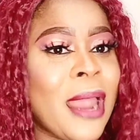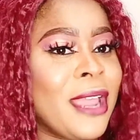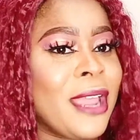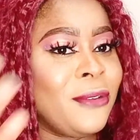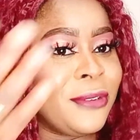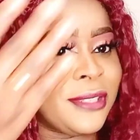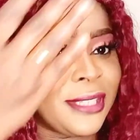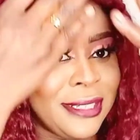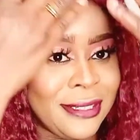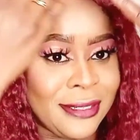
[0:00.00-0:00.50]
Are
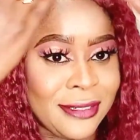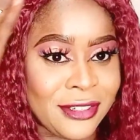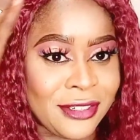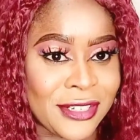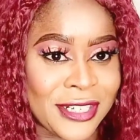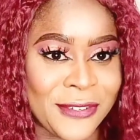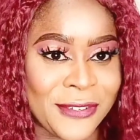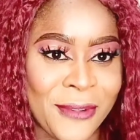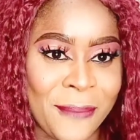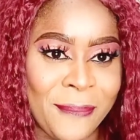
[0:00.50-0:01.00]
you seeing the
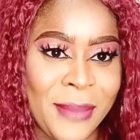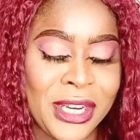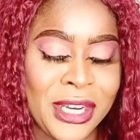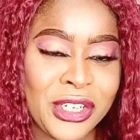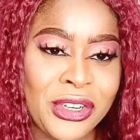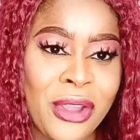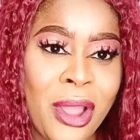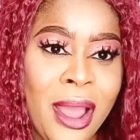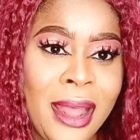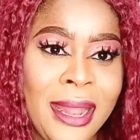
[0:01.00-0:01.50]

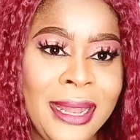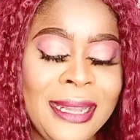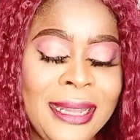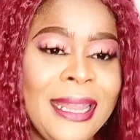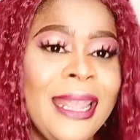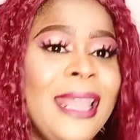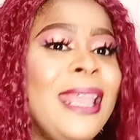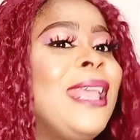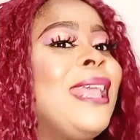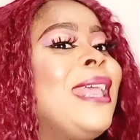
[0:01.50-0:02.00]
transformation?
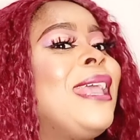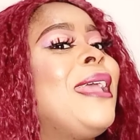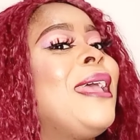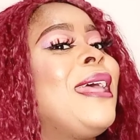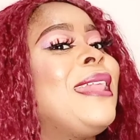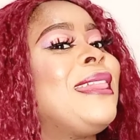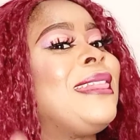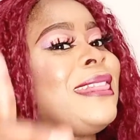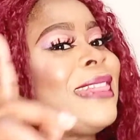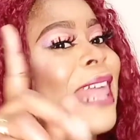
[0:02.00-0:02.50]

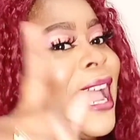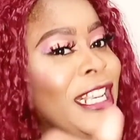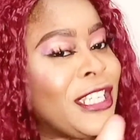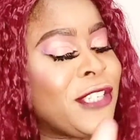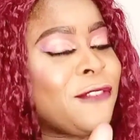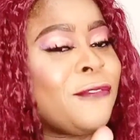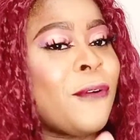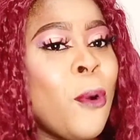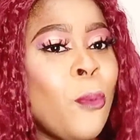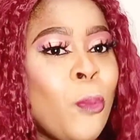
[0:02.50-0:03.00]

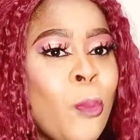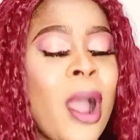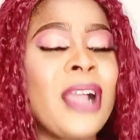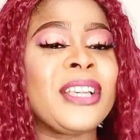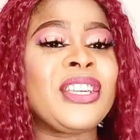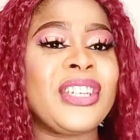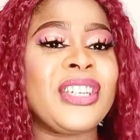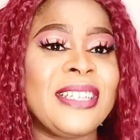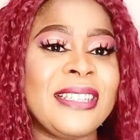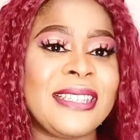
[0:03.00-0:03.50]
Thanks for
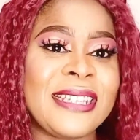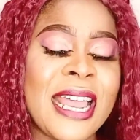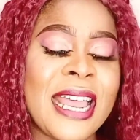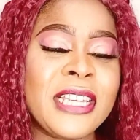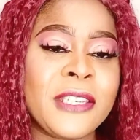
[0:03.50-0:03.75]
watching.